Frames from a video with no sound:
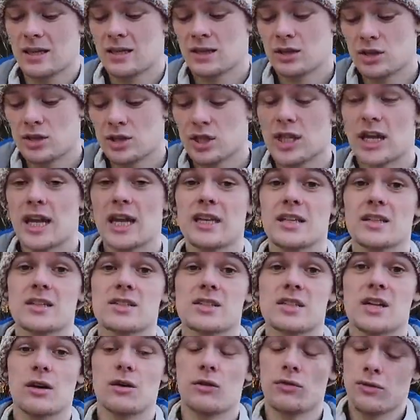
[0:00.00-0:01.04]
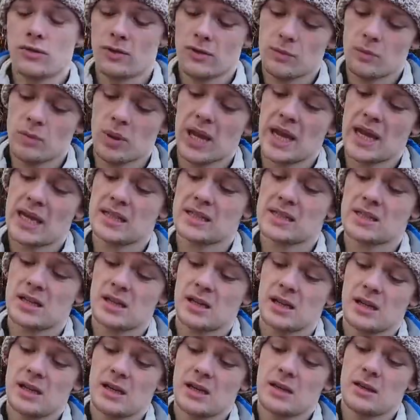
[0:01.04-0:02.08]
you should get yourself pegs
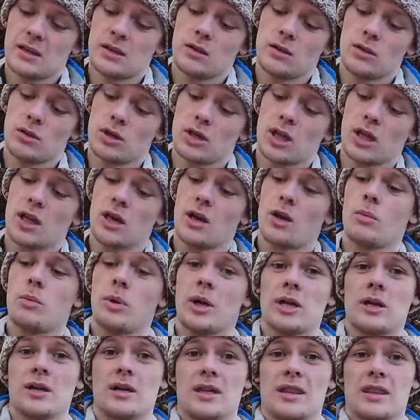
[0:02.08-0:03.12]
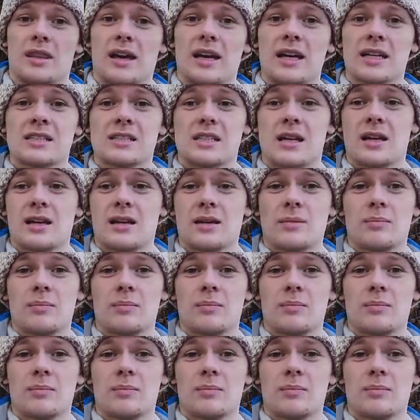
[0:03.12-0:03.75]
that look a little bit like this.